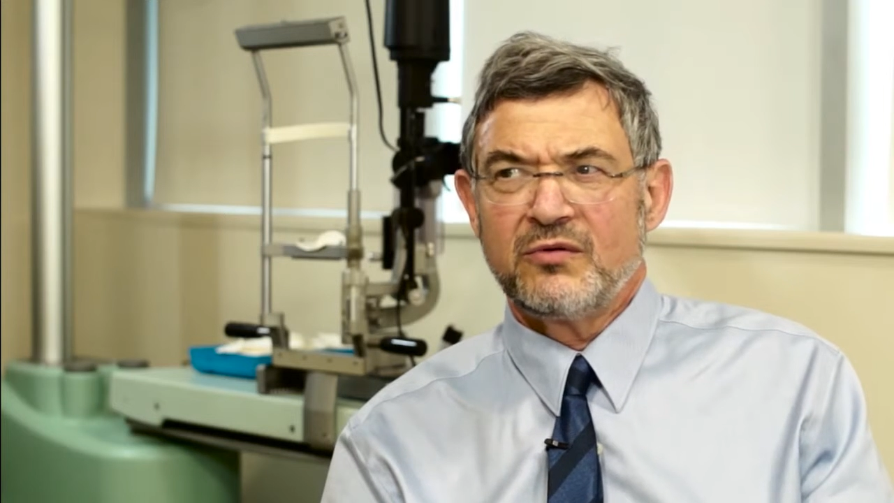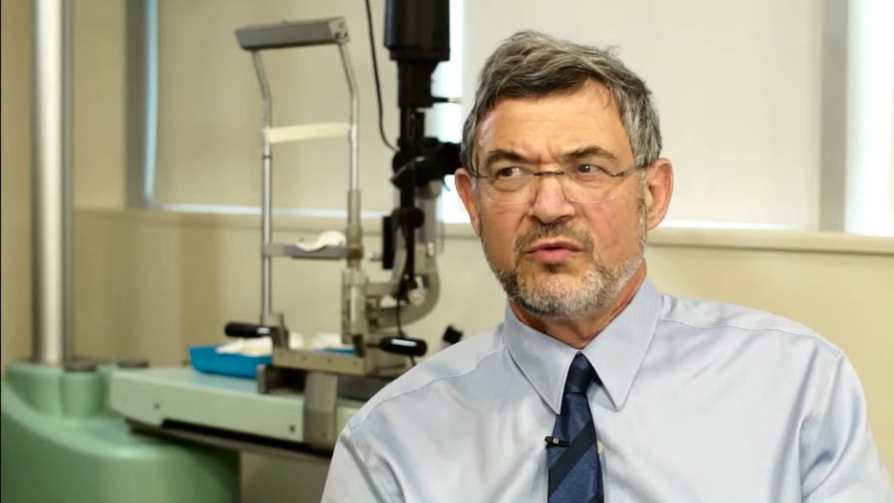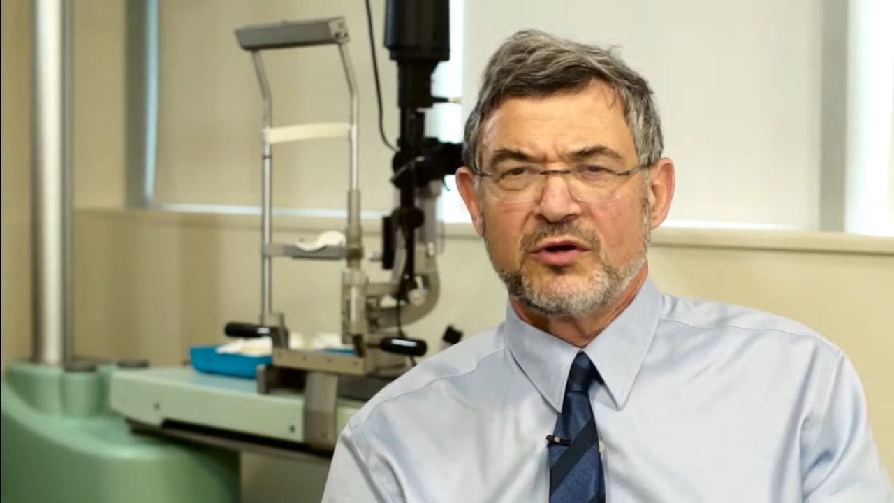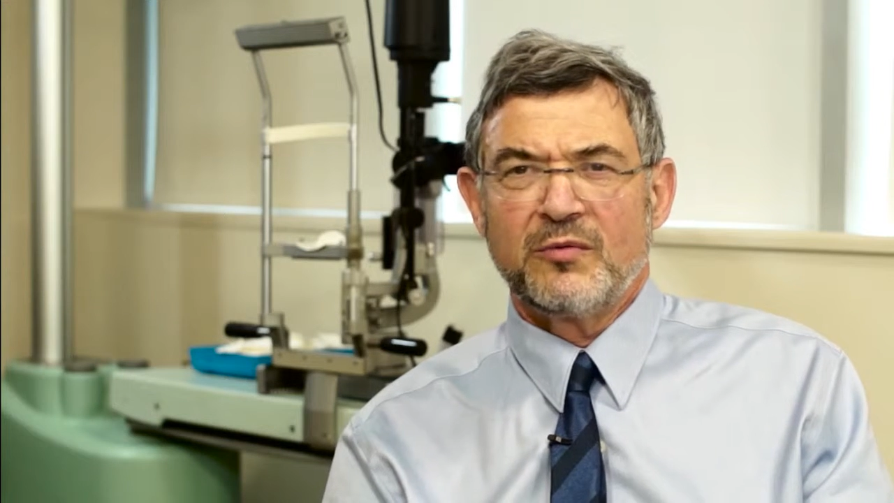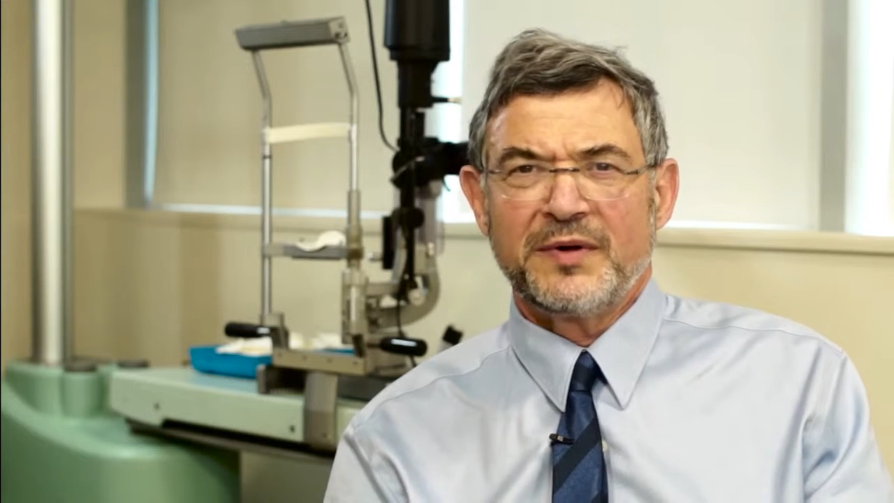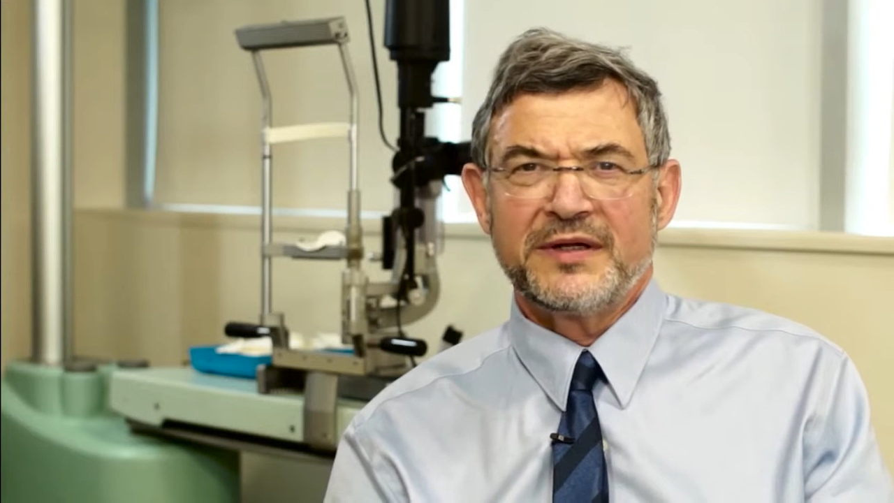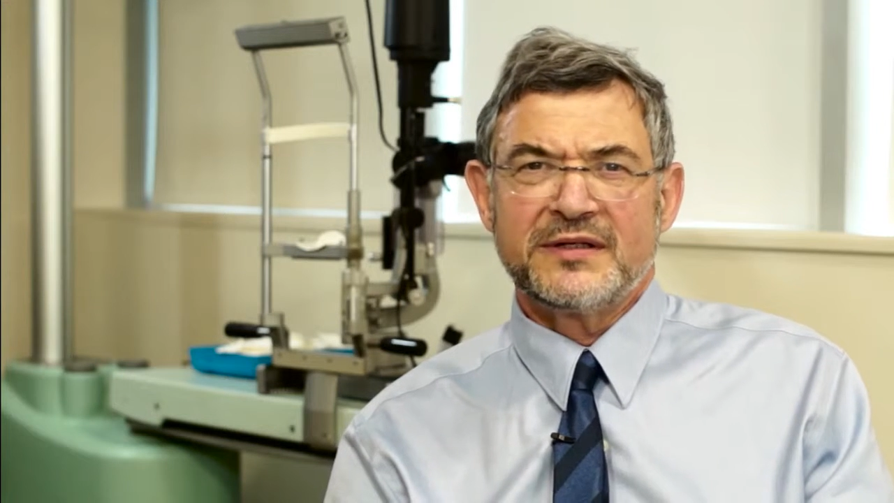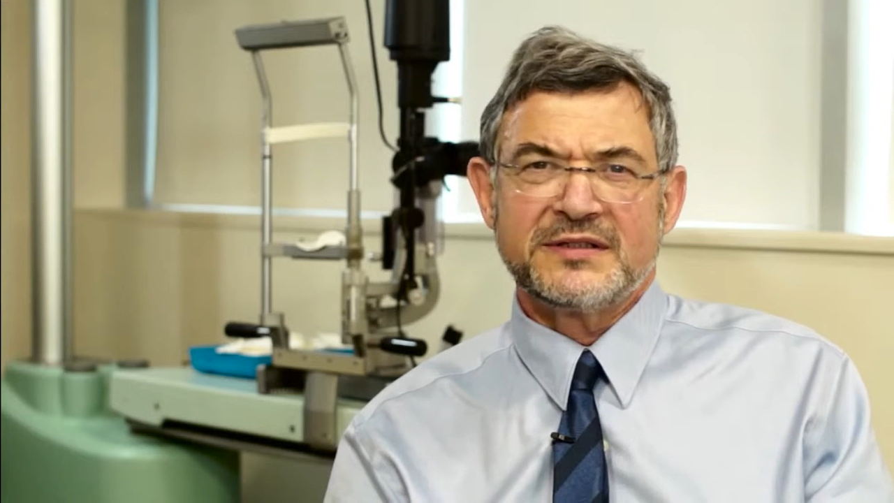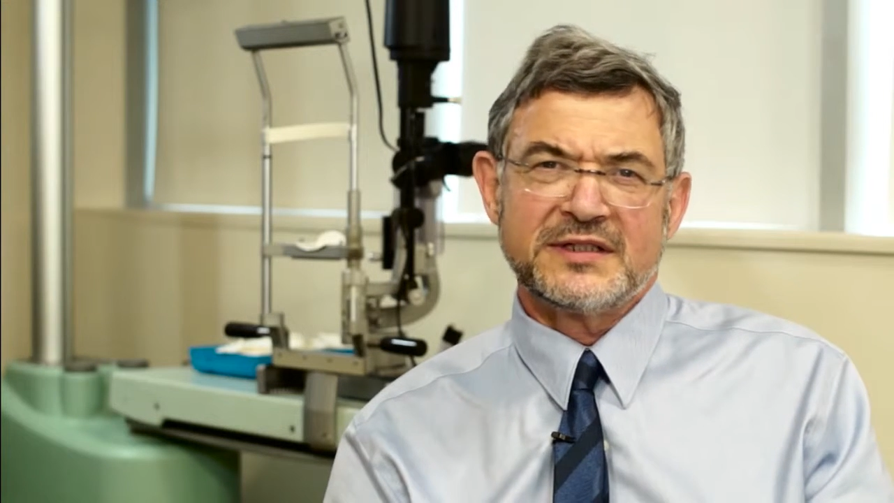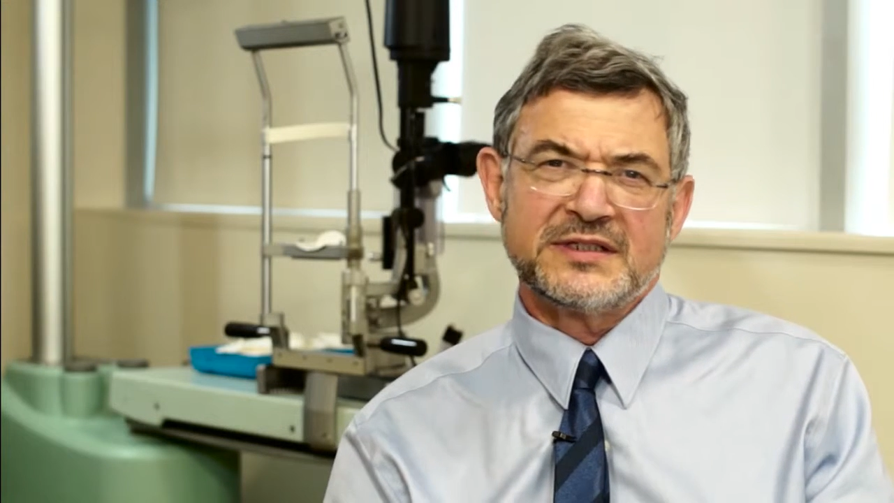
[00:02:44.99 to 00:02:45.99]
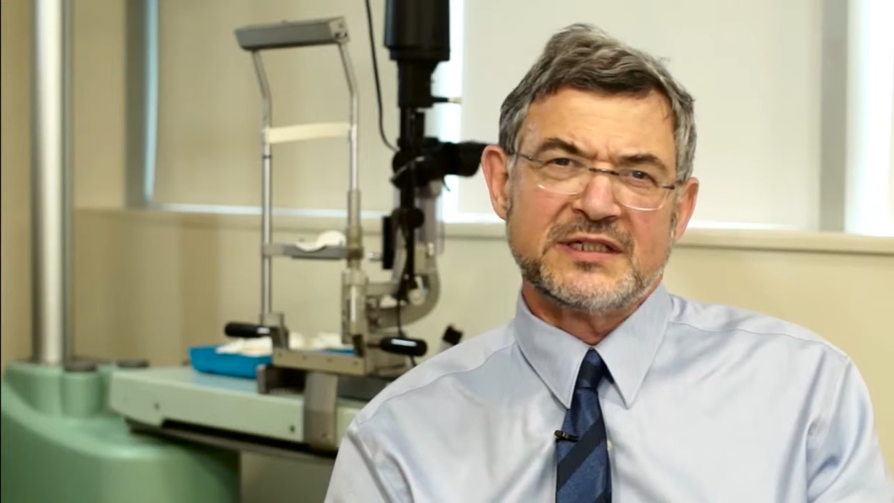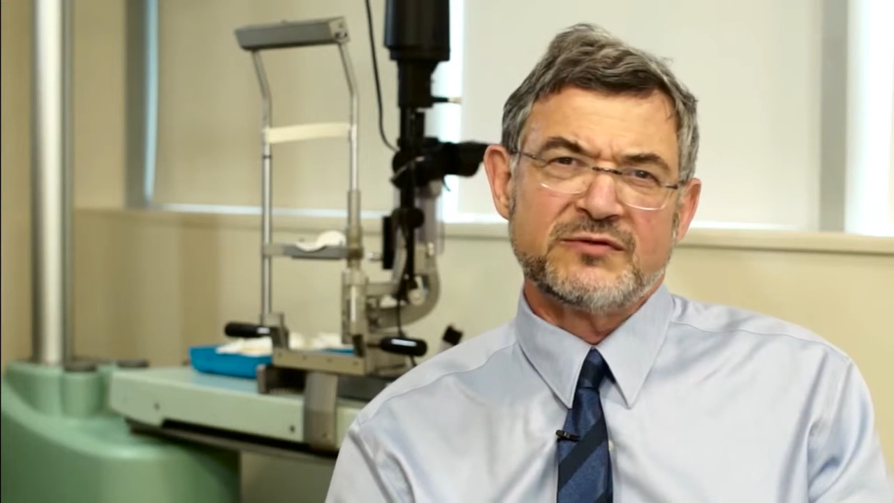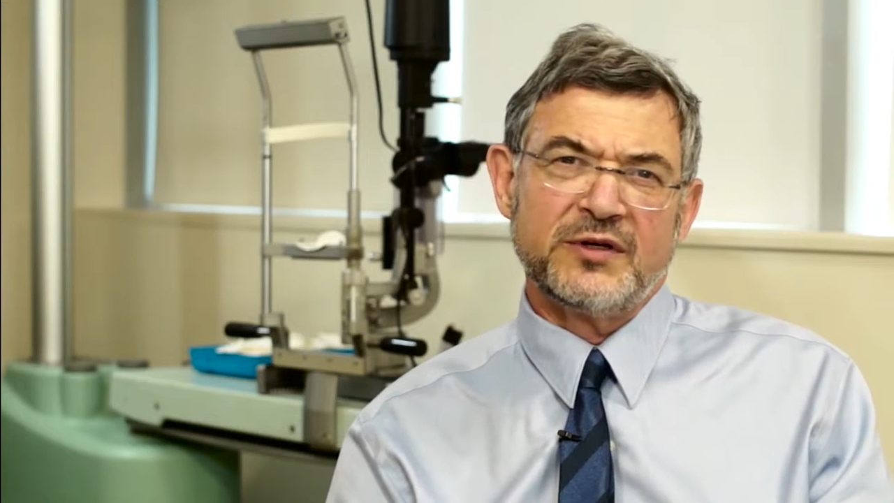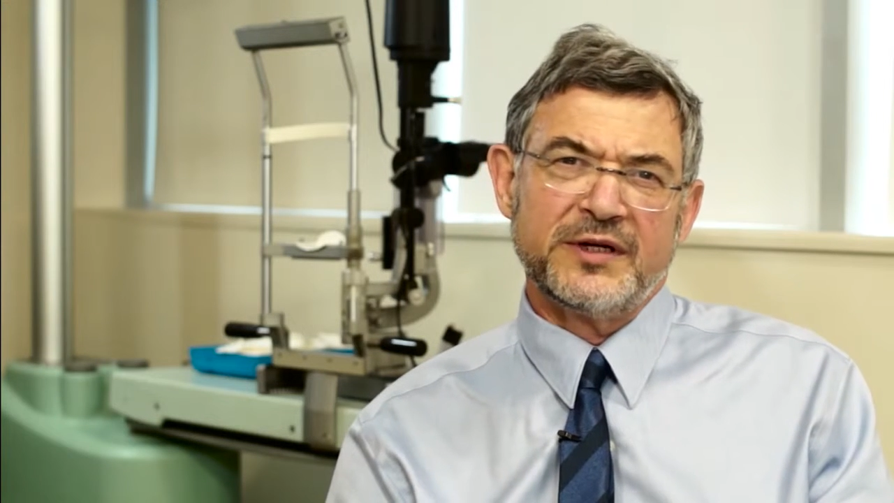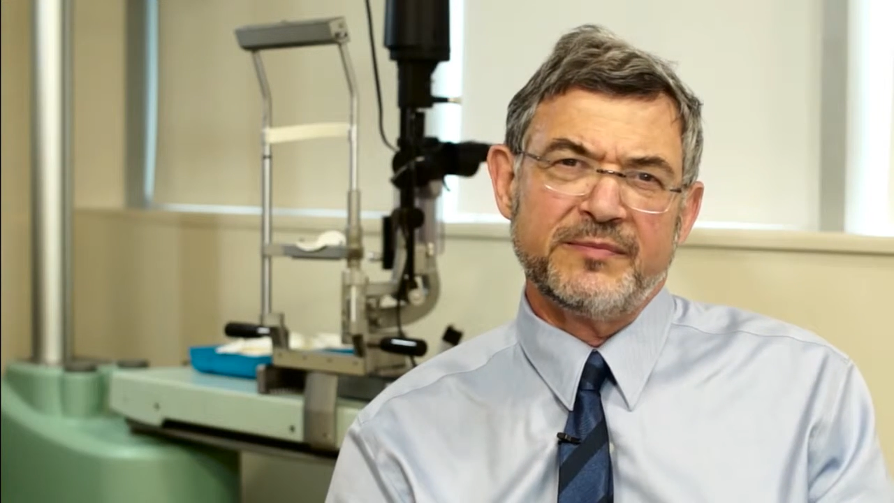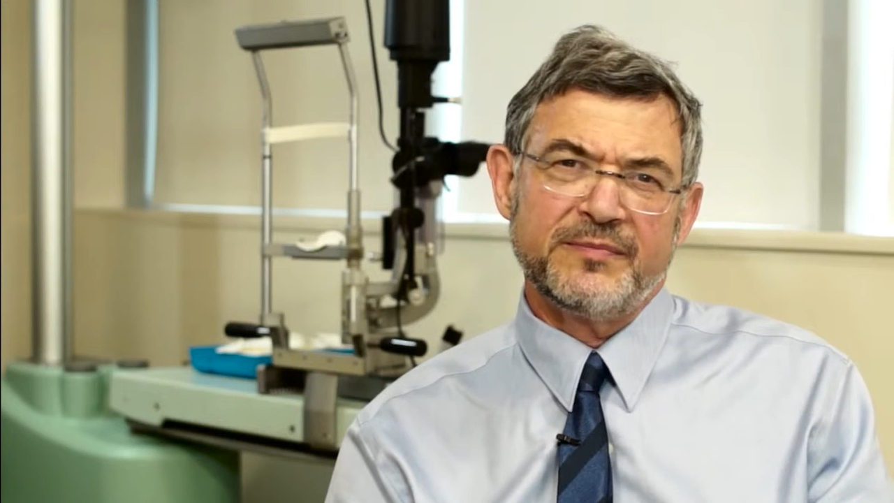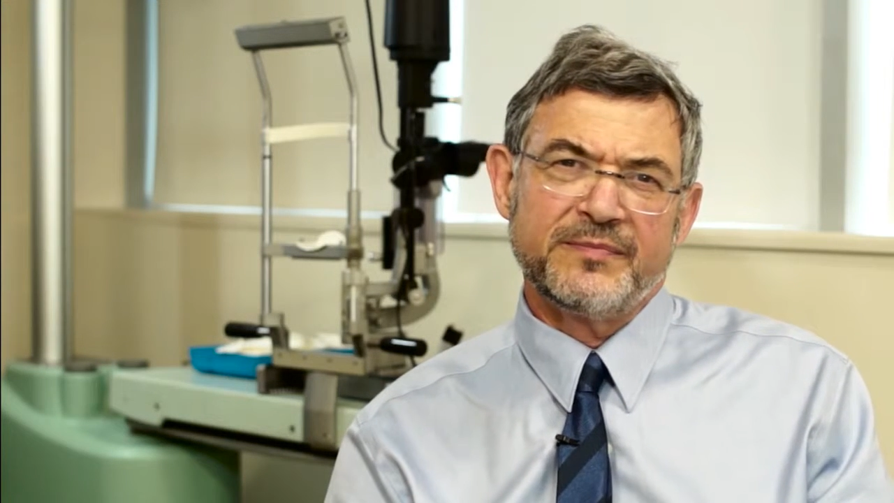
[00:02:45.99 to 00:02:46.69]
were completed successfully.